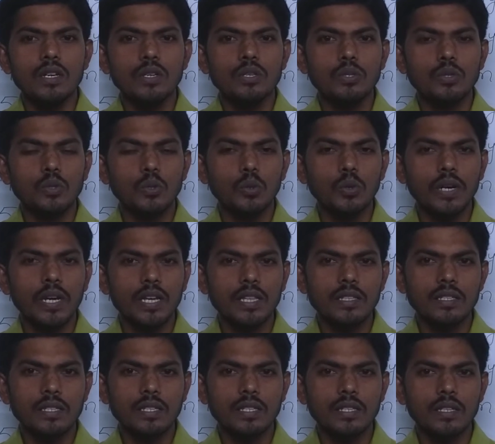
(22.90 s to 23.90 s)

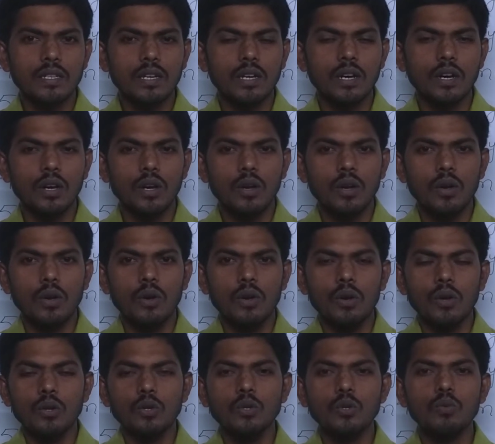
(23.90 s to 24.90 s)
Students,
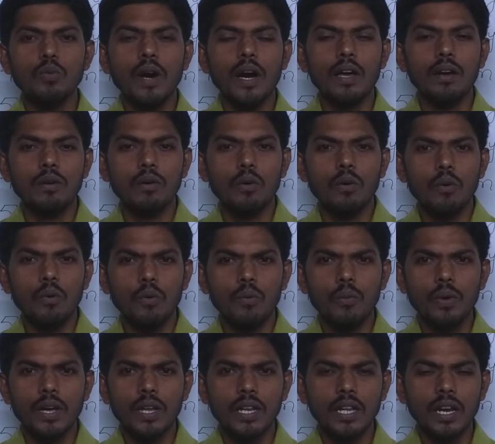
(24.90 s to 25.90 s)
you are
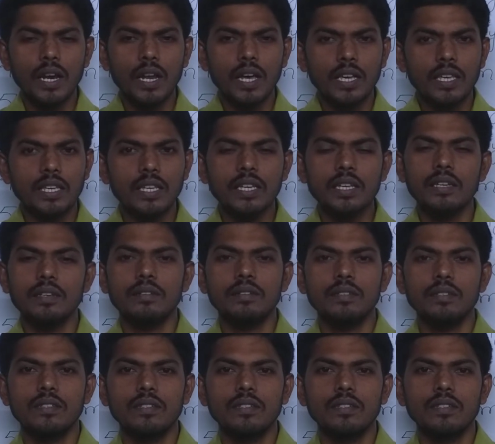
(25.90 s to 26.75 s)
very lucky.